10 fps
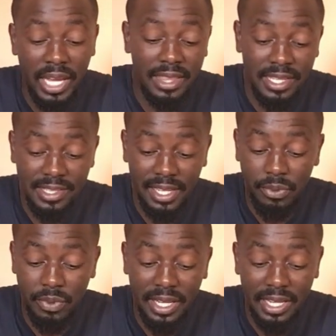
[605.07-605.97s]
And they
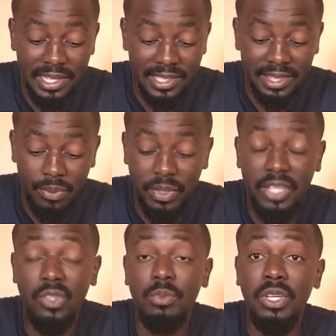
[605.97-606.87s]
start realizing that we
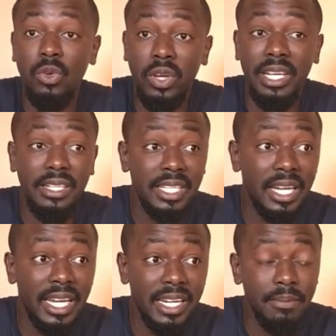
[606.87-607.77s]
need to be inoculating
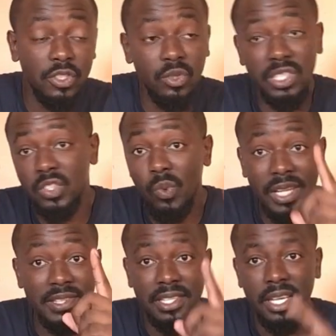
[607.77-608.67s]
our animals, not just
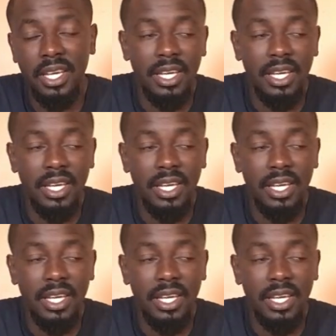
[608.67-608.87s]
once.